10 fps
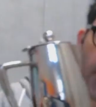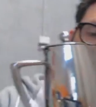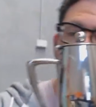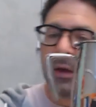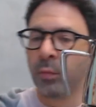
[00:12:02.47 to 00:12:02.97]

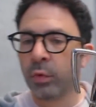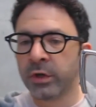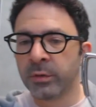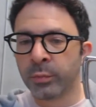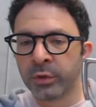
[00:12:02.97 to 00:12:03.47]
The amount of
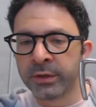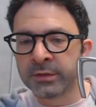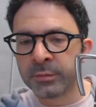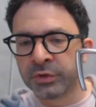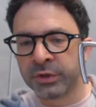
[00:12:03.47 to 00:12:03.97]
water you put in
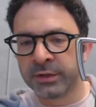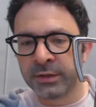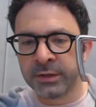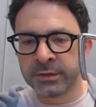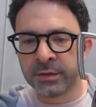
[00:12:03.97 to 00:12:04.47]
this machine
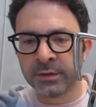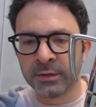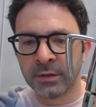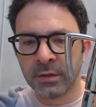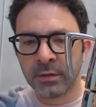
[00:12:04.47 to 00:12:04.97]
is going
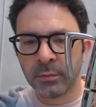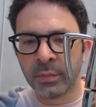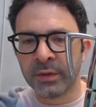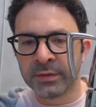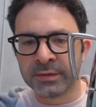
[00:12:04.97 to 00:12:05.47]
to
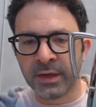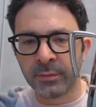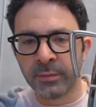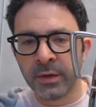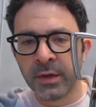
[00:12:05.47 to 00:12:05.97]
be the
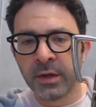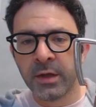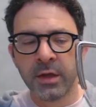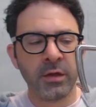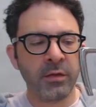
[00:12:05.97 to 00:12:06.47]
same.
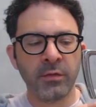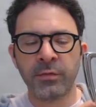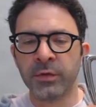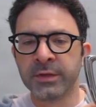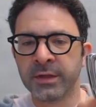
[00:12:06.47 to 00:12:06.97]

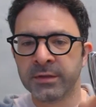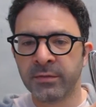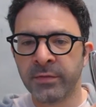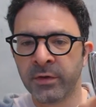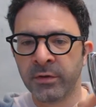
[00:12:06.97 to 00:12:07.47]
If you tend to
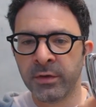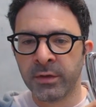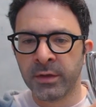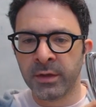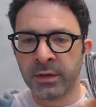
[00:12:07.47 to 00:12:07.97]
vary
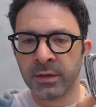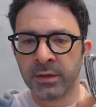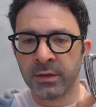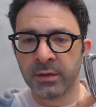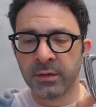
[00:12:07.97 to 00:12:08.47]
the
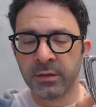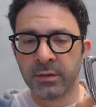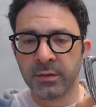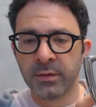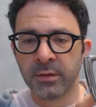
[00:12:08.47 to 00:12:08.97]

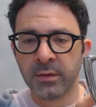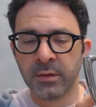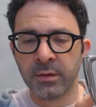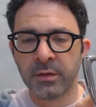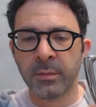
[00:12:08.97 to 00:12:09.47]

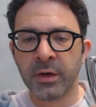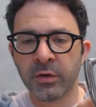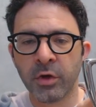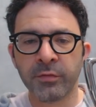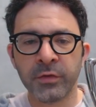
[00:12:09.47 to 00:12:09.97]
amount
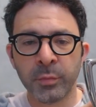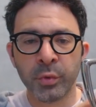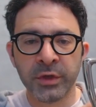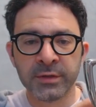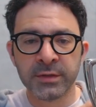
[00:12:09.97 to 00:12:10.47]
of coffee you
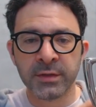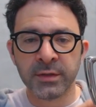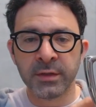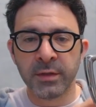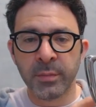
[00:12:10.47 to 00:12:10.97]
put into
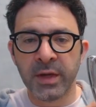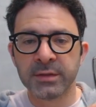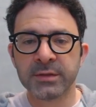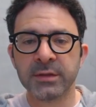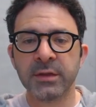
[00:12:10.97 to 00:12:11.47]
the
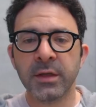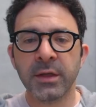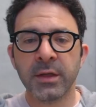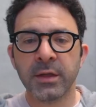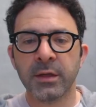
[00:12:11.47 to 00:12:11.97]
basket,
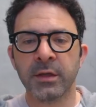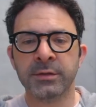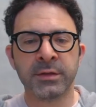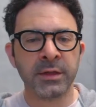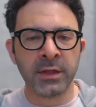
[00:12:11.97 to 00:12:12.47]

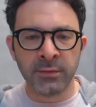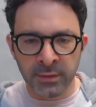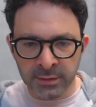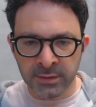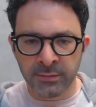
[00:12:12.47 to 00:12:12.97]
it's going to give you
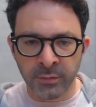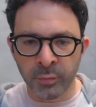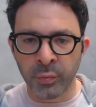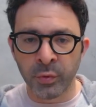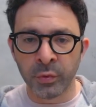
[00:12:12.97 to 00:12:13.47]
a
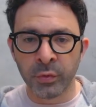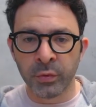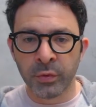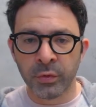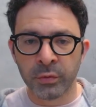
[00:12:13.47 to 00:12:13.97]
different brew
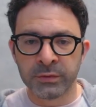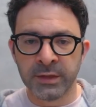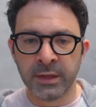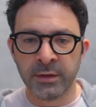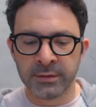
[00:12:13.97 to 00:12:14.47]
altogether.